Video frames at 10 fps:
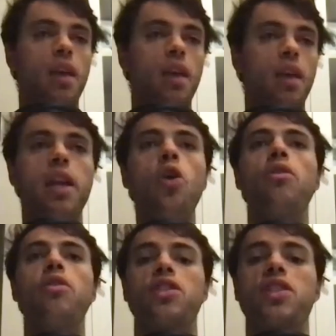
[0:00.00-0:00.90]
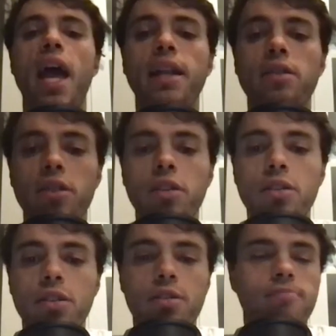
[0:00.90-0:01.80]
they're not the standard
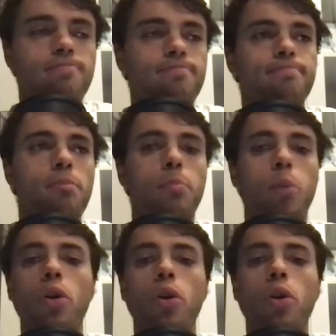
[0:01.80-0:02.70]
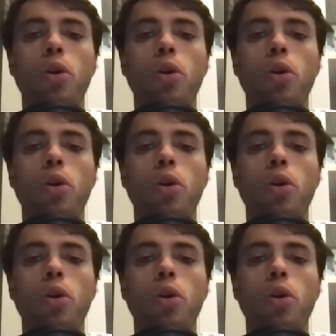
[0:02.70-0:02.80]
body